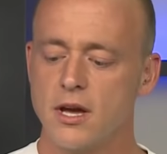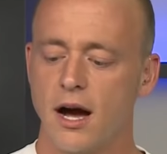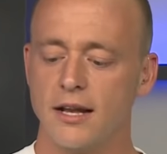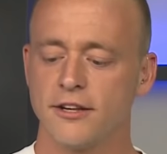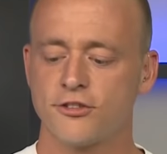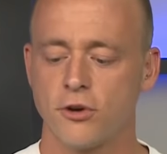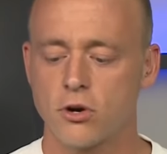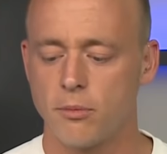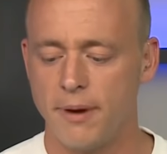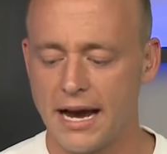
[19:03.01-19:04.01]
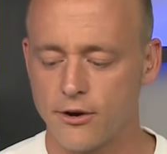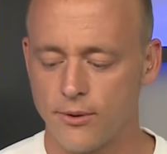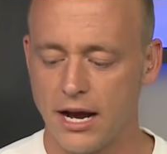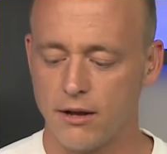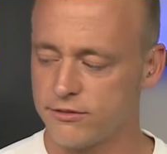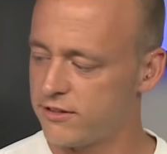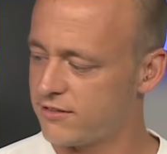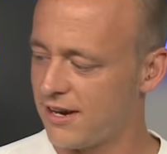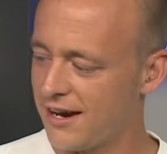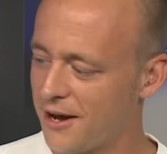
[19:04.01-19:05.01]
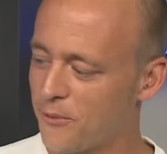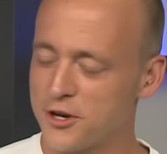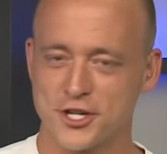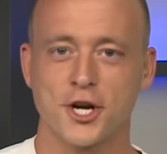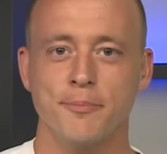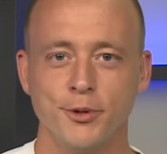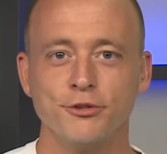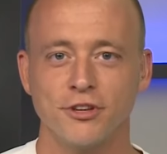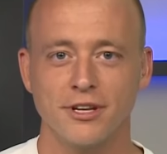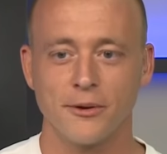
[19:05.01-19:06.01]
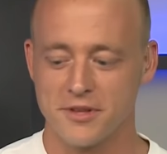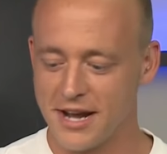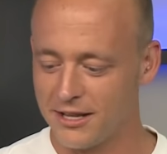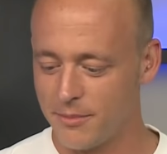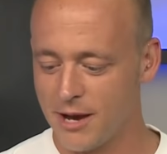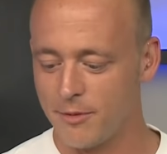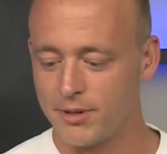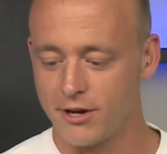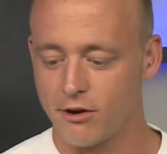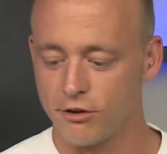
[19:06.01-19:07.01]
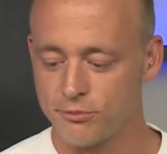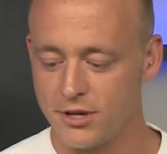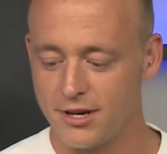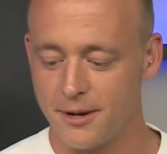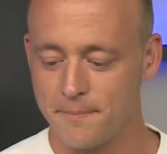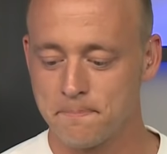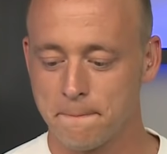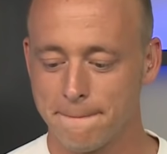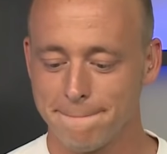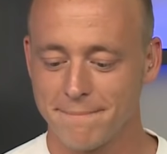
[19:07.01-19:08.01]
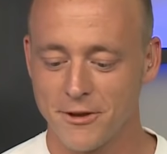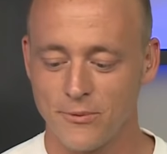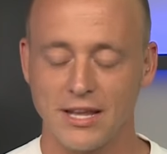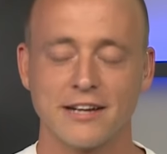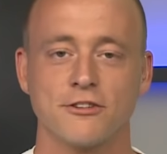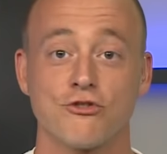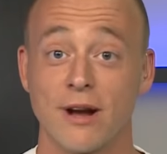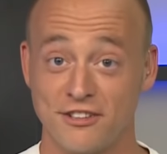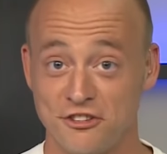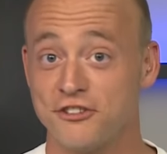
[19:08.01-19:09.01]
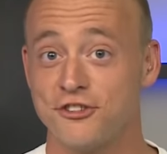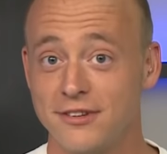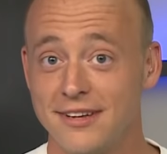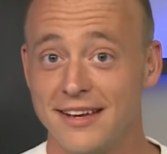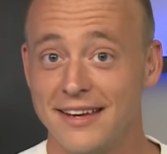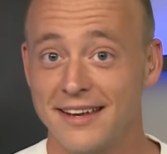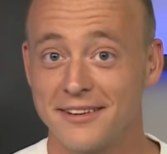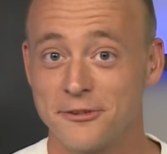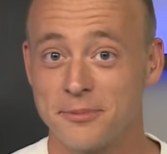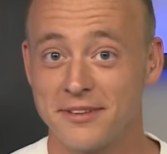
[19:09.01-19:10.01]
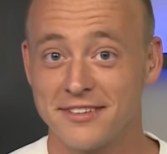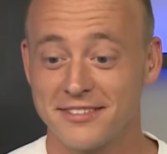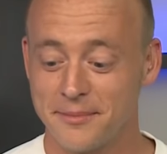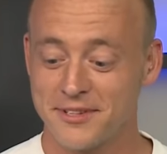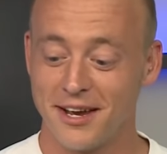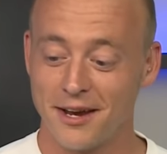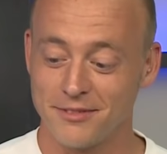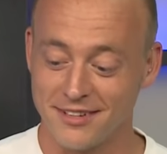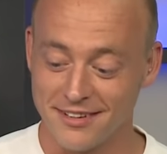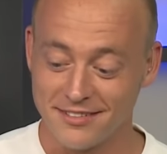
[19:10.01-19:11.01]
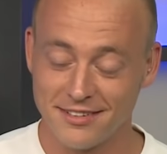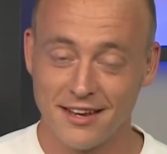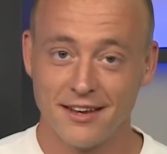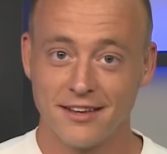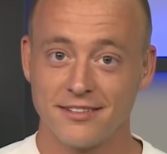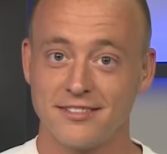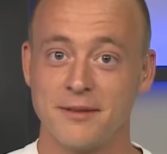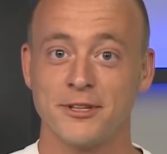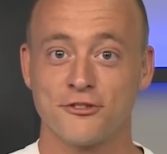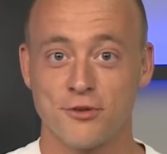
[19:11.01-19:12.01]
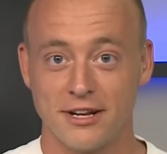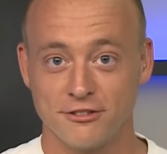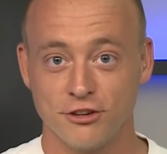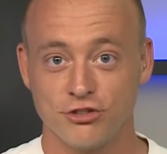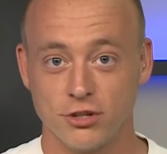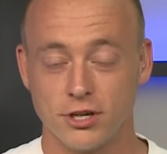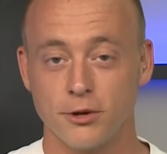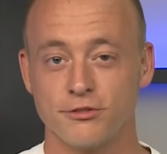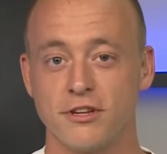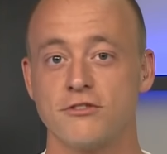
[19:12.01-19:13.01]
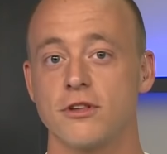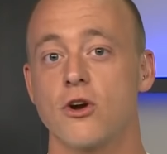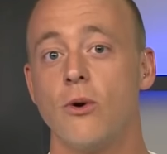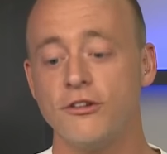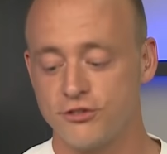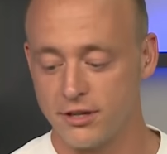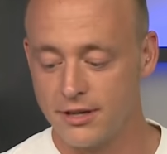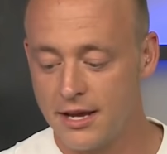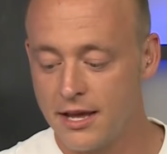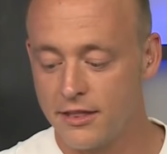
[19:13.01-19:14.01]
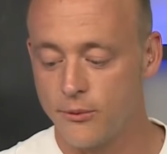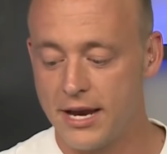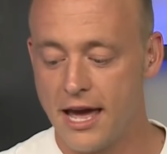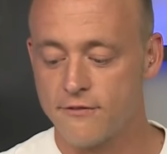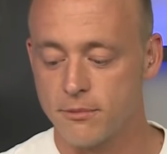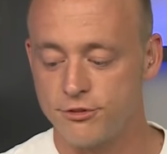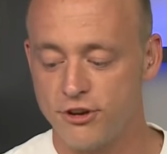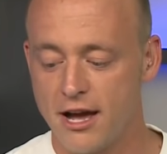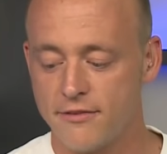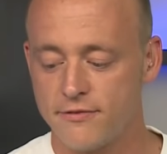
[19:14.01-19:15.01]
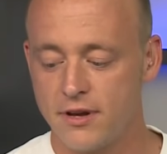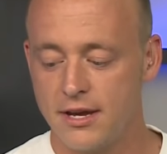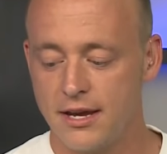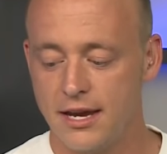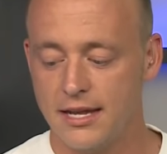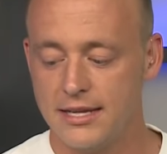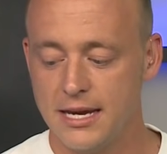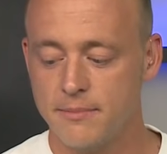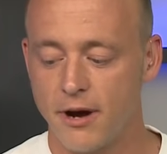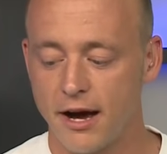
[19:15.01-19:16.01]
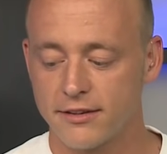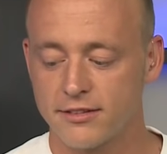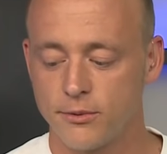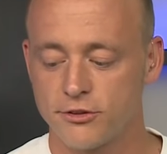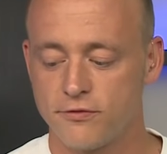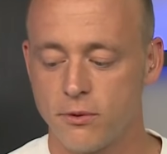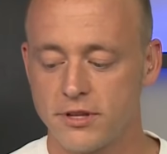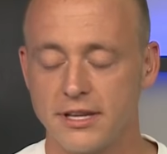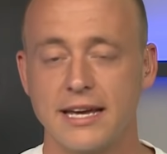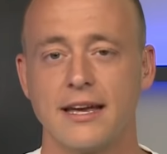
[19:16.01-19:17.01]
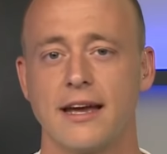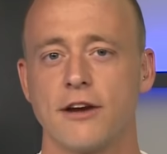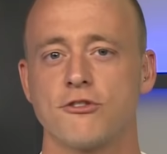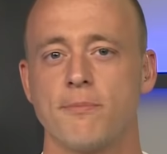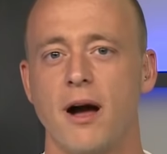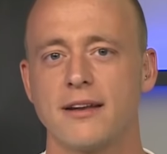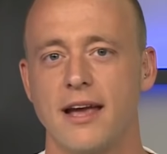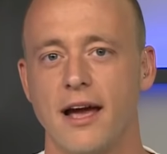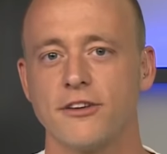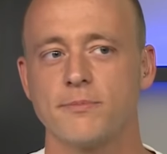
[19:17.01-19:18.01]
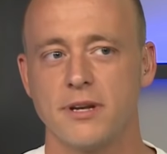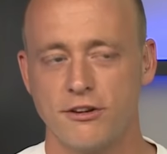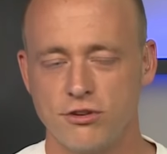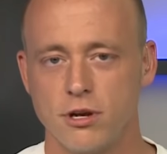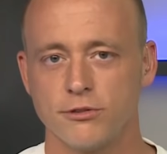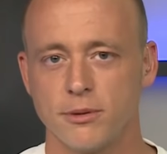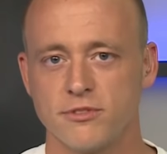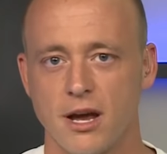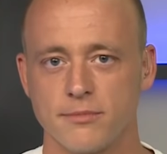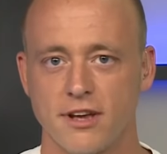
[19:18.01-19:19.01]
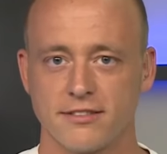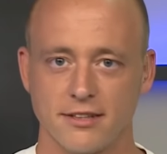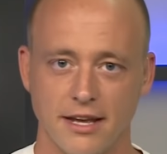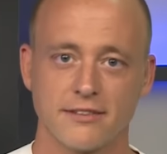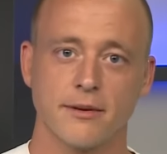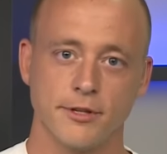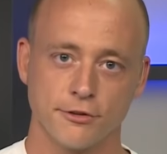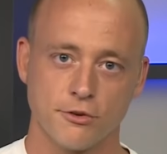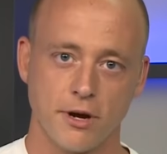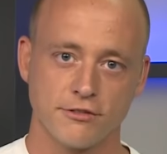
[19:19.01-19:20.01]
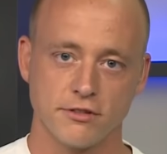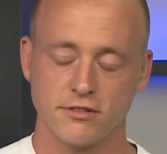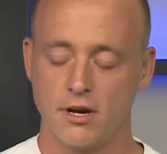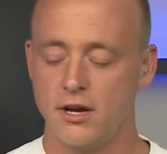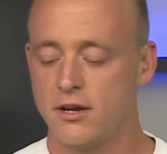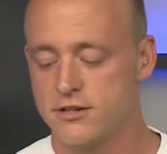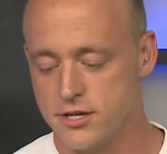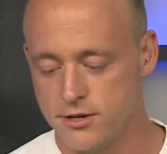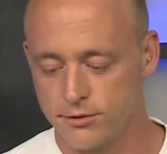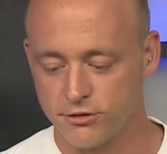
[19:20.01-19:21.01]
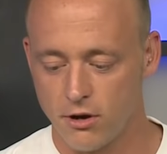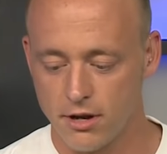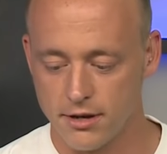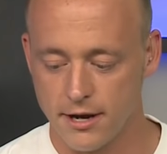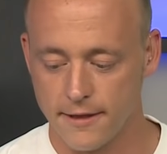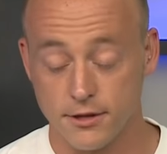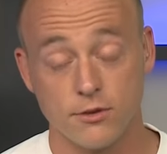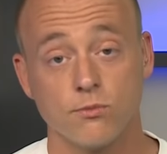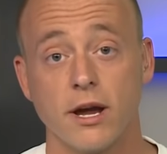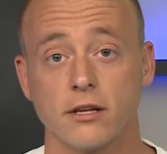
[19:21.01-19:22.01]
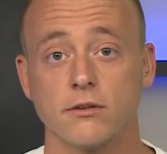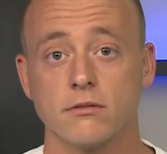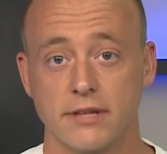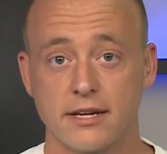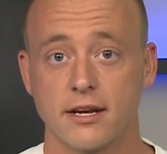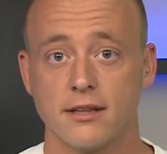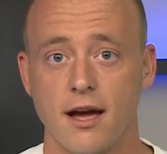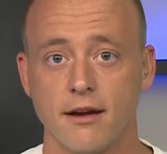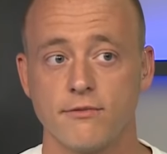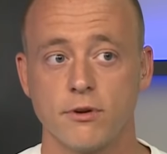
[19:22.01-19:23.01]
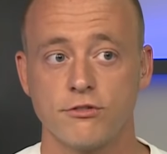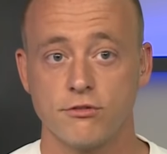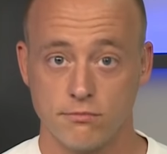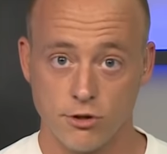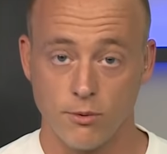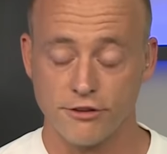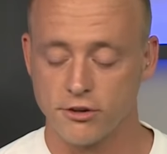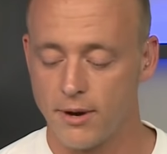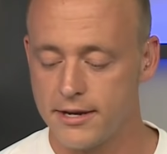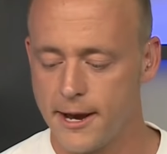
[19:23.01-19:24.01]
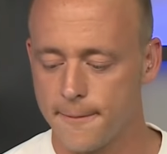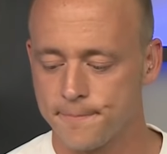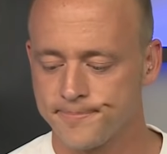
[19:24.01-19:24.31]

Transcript: Uh, let's circle back around since I, I, wanted to caboose it there with an Alabama player because we. Um, we like to transition in this business sometimes, and this seamless transition goes into the question that we had from Jeff in the inbox. It was for the Late Kick Extra podcast, but as you know, sometimes I select some of those questions to use on uh, the regular Late Kick Live, which you're watching right now.